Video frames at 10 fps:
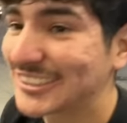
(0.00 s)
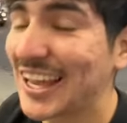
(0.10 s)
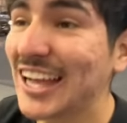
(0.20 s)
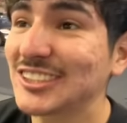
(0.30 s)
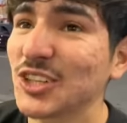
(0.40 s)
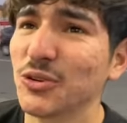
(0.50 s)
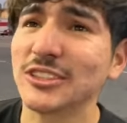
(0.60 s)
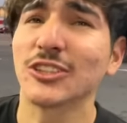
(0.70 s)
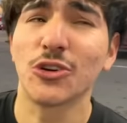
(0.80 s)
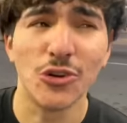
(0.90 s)
that shit
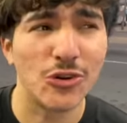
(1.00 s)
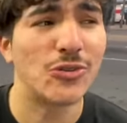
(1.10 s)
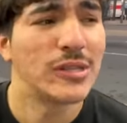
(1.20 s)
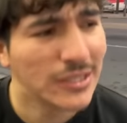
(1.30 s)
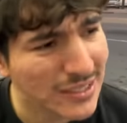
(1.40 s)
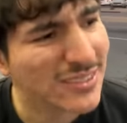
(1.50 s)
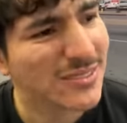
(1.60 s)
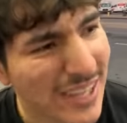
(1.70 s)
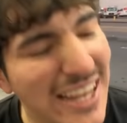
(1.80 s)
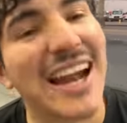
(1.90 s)
was a cool
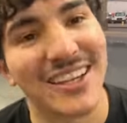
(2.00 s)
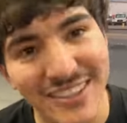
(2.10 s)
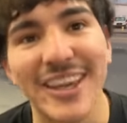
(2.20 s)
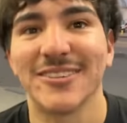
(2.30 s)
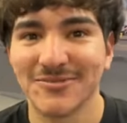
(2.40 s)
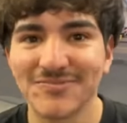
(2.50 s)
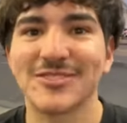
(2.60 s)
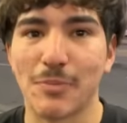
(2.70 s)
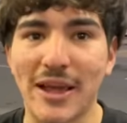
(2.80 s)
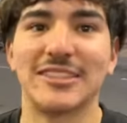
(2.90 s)
8 out of 10.
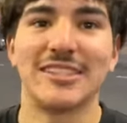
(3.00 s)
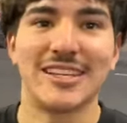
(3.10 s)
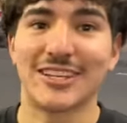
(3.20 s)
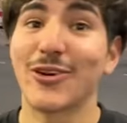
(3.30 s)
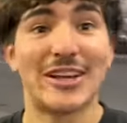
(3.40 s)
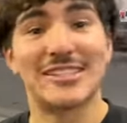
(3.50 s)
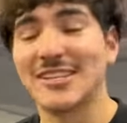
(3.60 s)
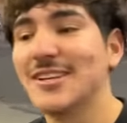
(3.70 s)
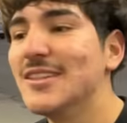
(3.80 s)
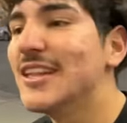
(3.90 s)
Spicy and crazy.
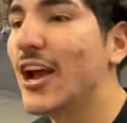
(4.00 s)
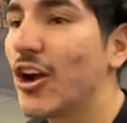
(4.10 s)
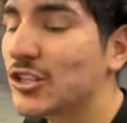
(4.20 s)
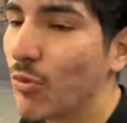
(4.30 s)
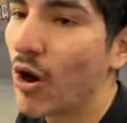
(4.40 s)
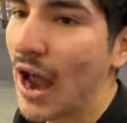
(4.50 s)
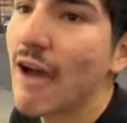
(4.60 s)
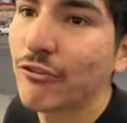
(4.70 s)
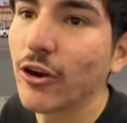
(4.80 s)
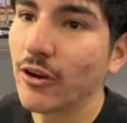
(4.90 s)
It hurts more
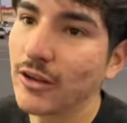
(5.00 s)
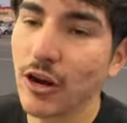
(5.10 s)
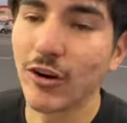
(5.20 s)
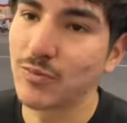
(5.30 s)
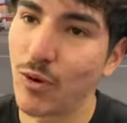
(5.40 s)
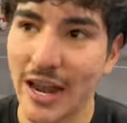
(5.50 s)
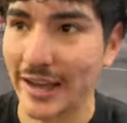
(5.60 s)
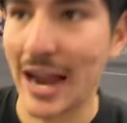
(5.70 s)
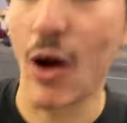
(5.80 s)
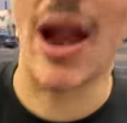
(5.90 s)
after. It hurts more like an hour